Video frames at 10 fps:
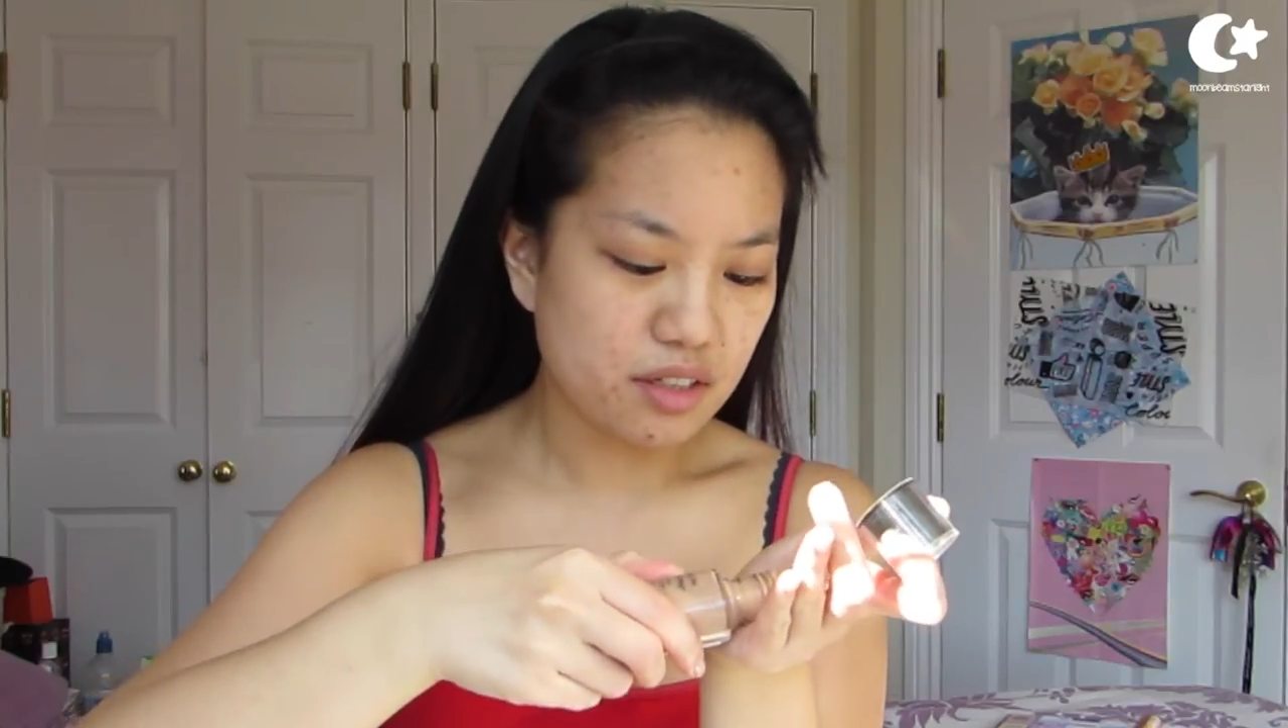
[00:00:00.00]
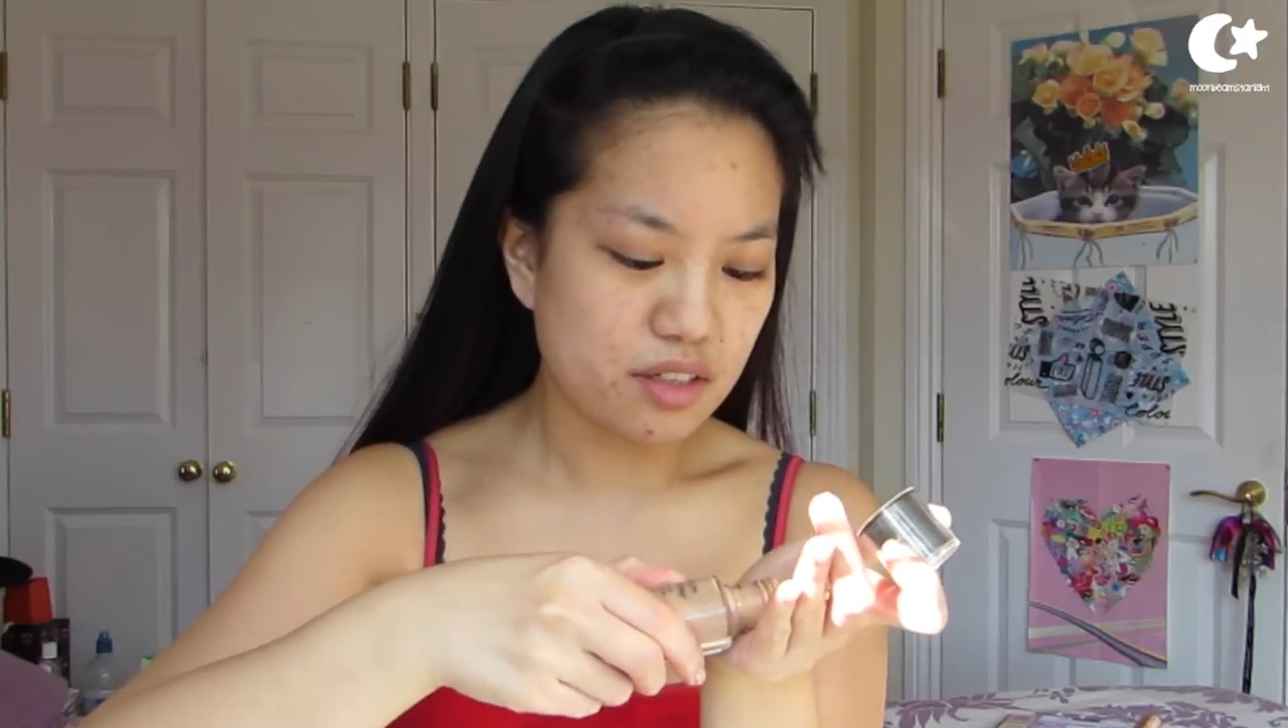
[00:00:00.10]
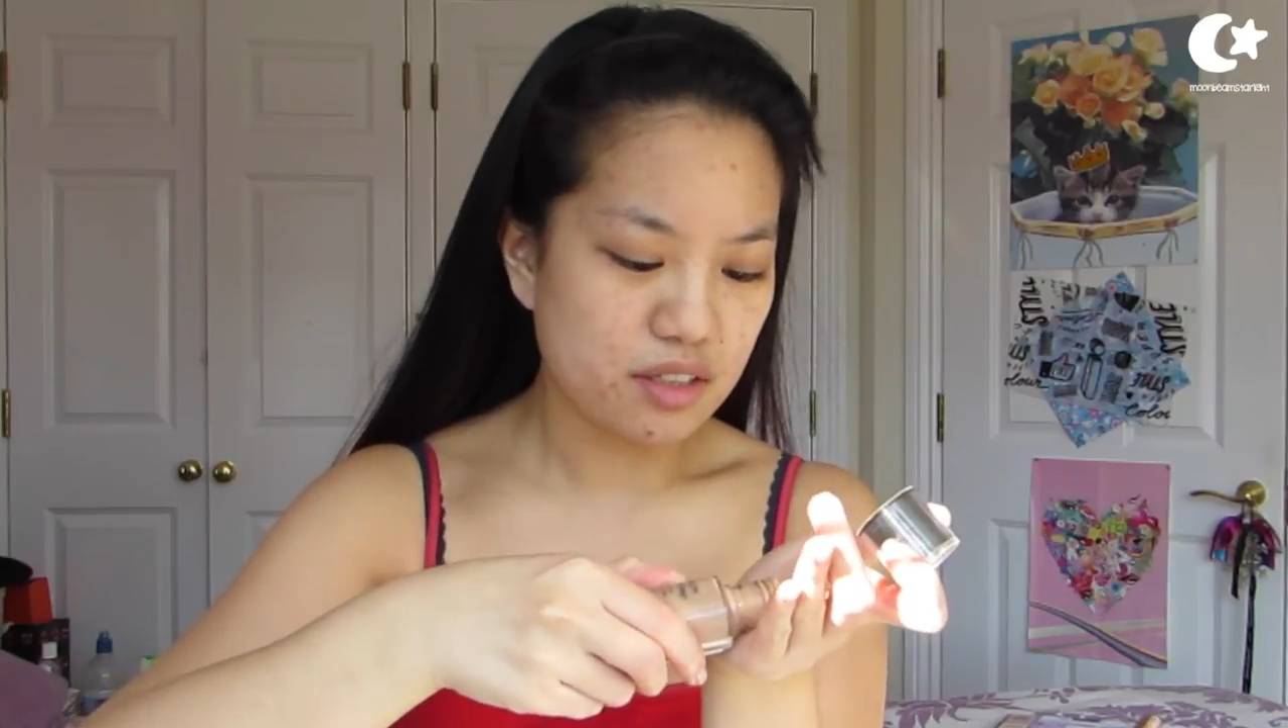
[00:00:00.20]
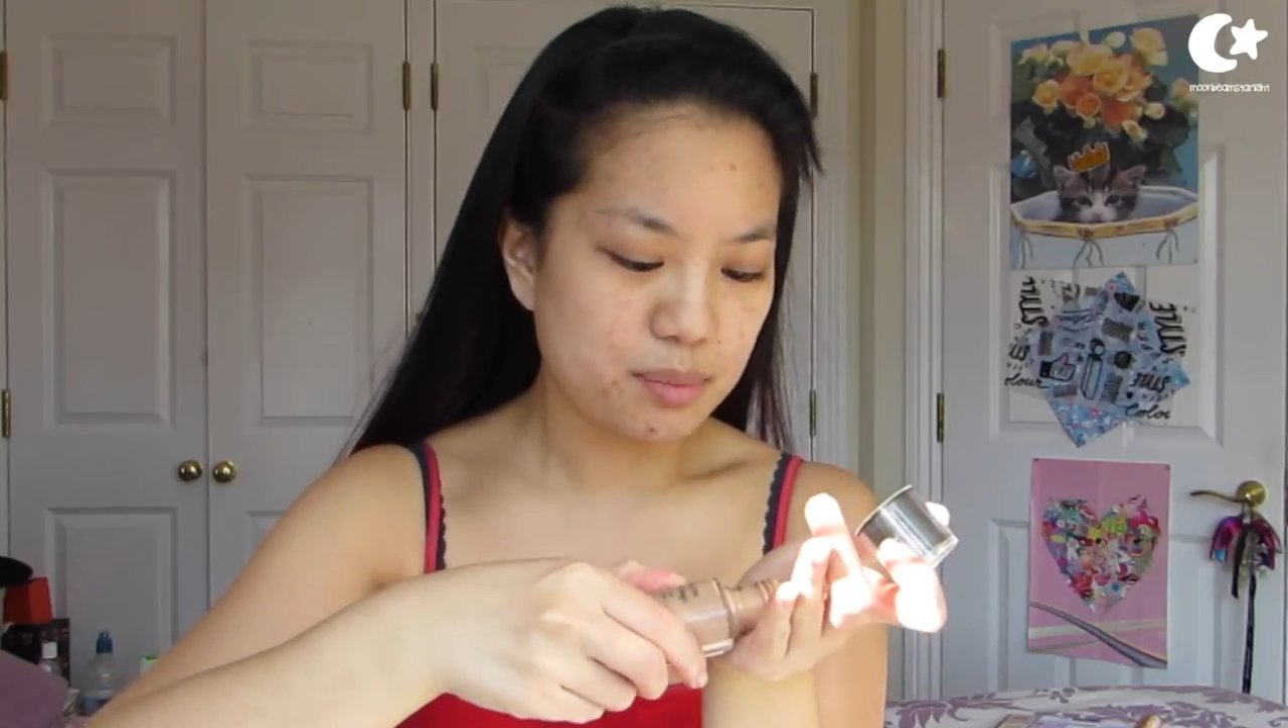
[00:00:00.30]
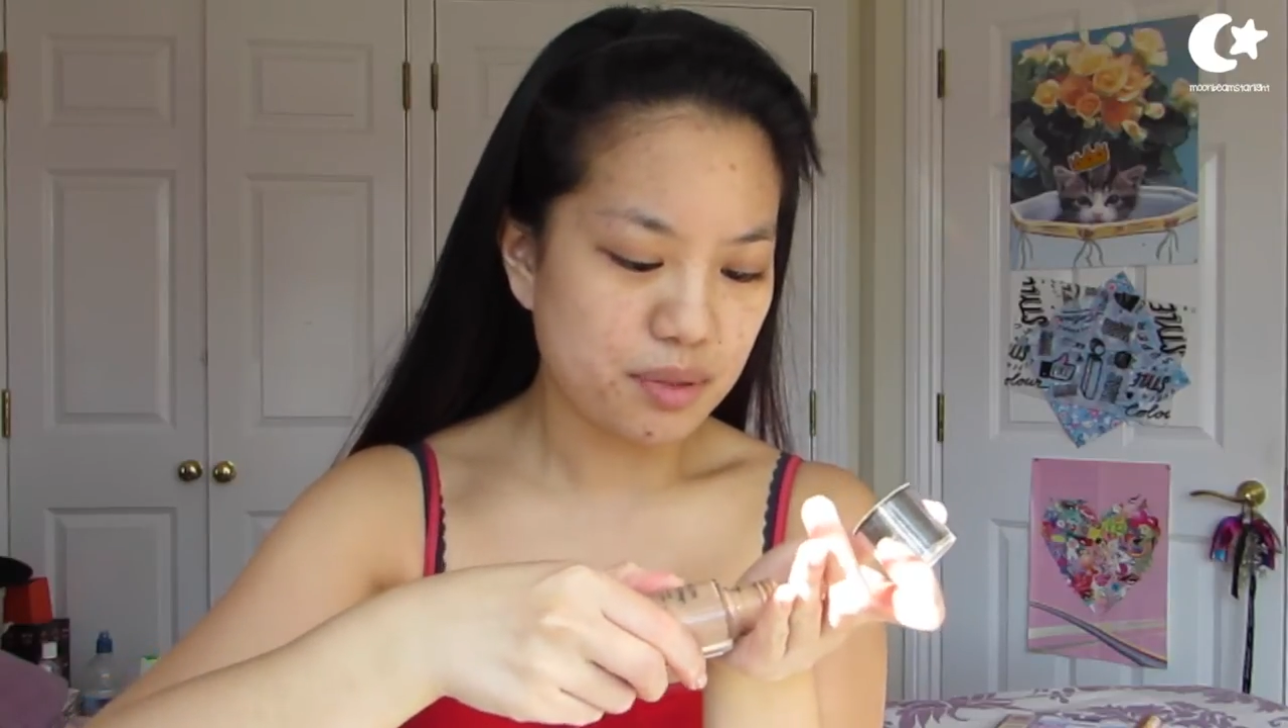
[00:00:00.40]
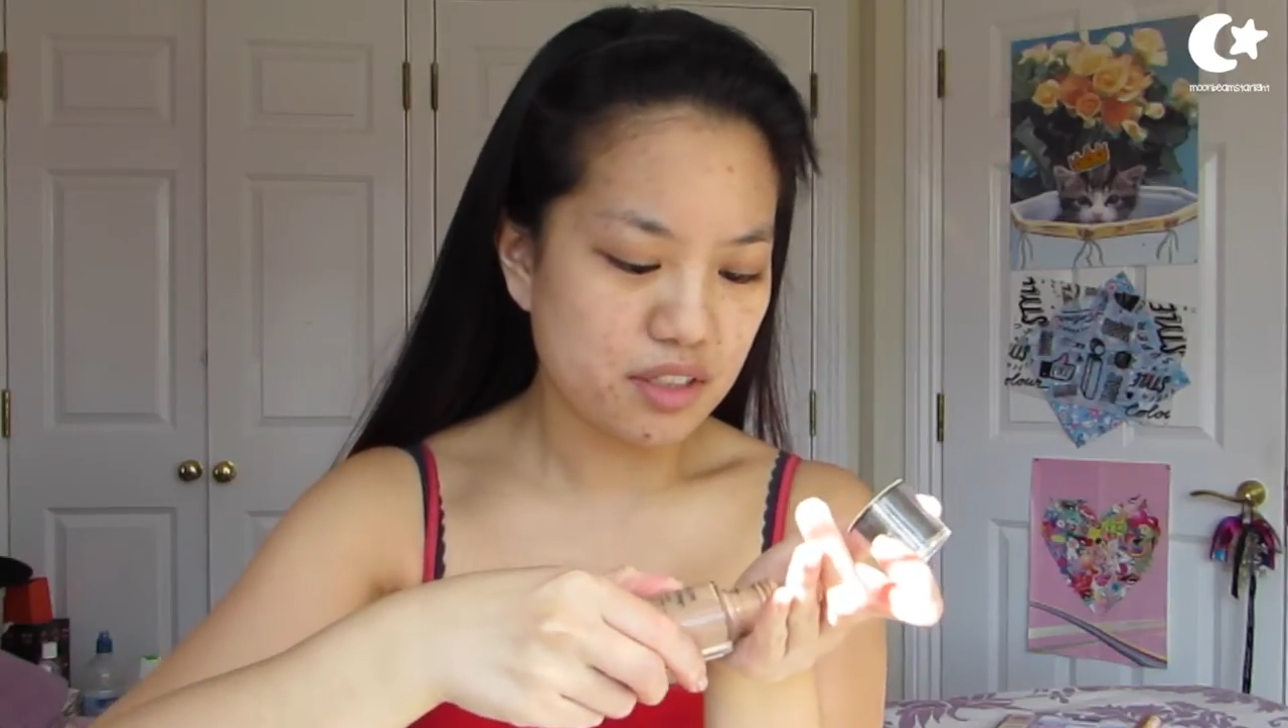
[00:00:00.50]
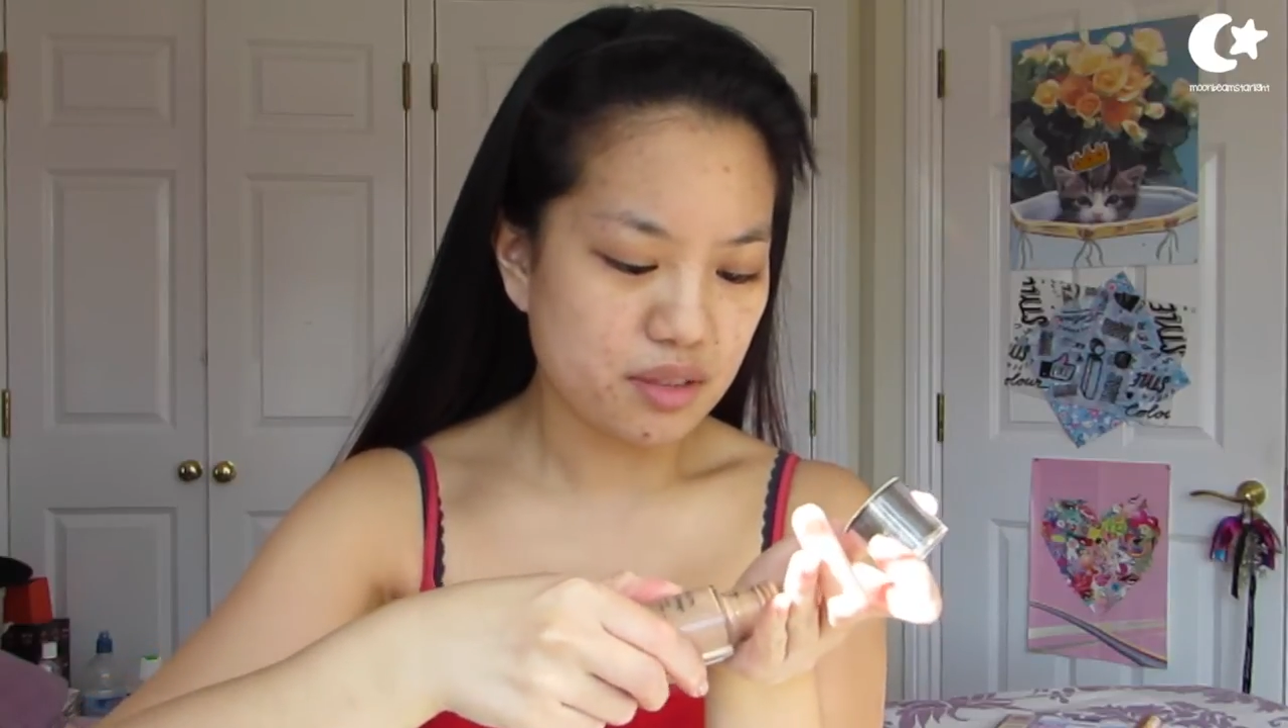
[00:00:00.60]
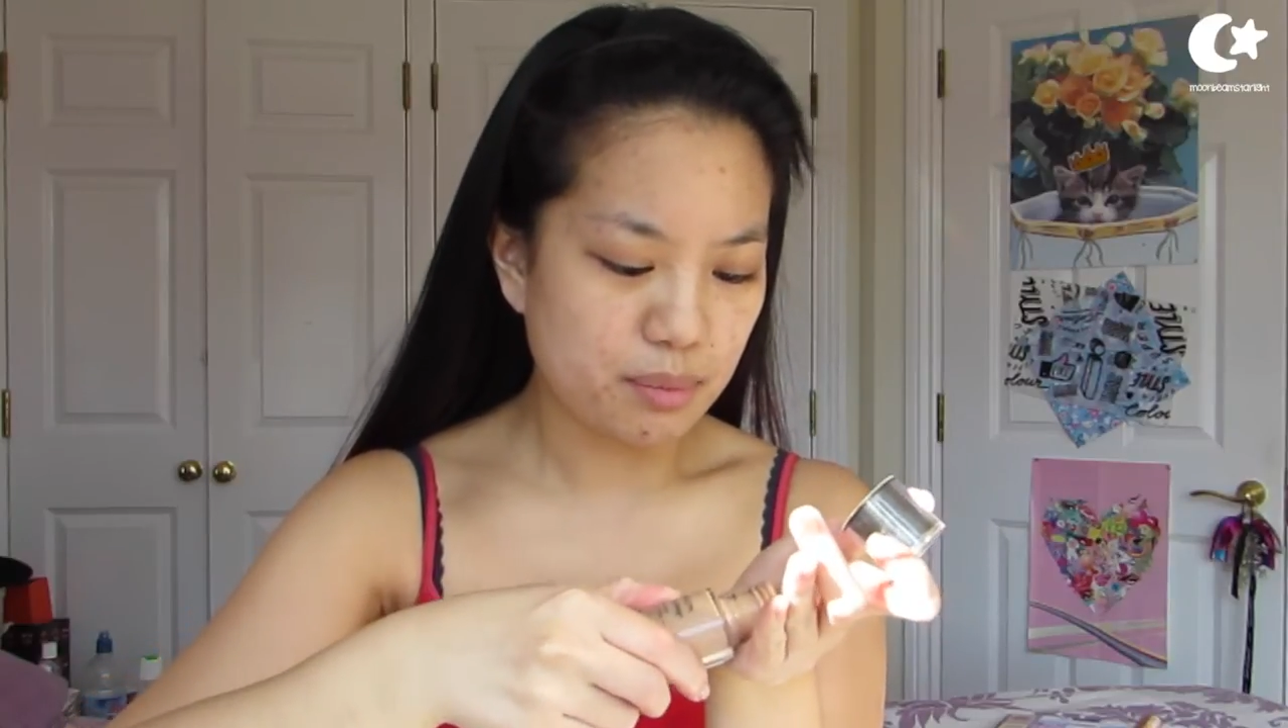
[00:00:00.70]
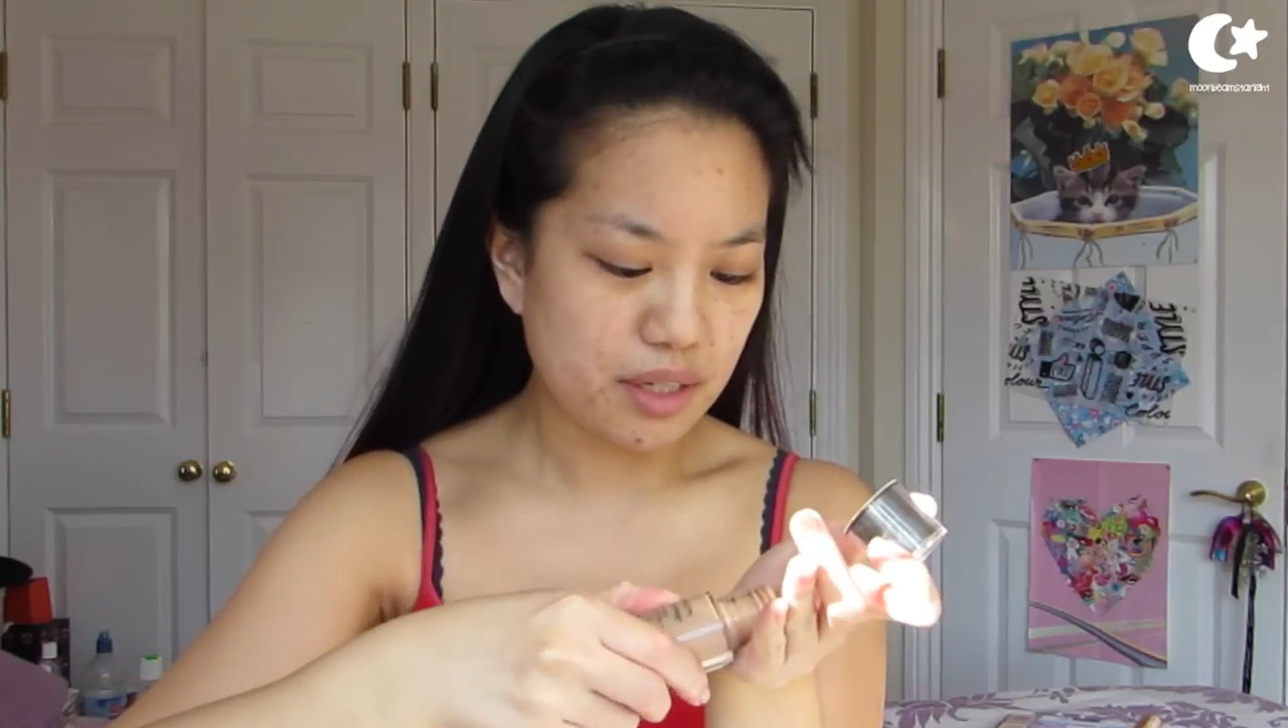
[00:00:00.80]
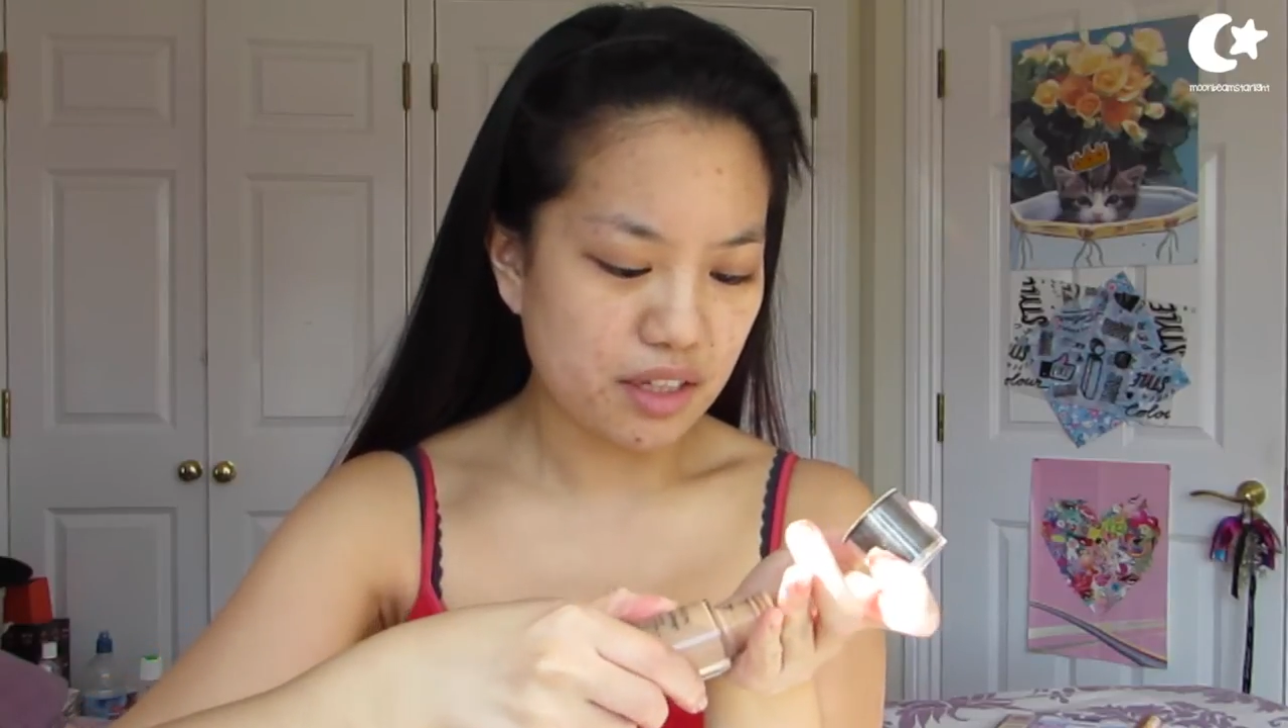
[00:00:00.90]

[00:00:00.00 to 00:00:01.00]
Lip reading: Let's put some back